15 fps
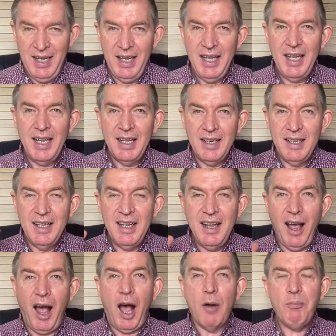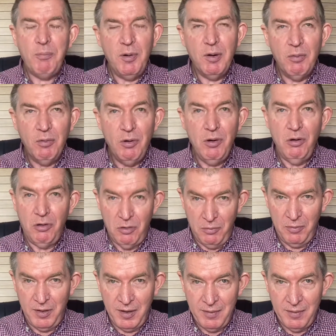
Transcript: in the upper room.